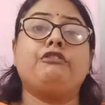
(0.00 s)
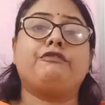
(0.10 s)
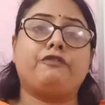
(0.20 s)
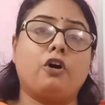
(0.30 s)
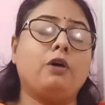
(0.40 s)

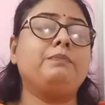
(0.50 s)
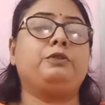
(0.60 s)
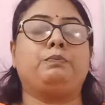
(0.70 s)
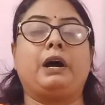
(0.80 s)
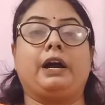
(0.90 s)

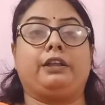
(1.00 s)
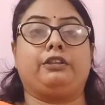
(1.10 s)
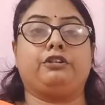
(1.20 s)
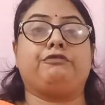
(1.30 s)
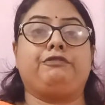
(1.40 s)
formed by
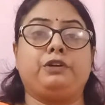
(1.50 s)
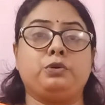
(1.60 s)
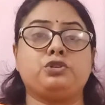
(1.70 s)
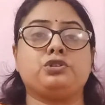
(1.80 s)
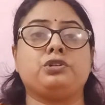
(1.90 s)
the
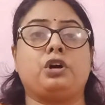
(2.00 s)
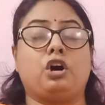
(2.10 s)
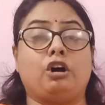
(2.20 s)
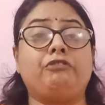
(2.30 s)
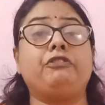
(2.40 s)
fusion
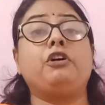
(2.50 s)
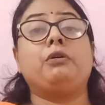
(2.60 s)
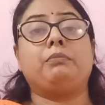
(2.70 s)
of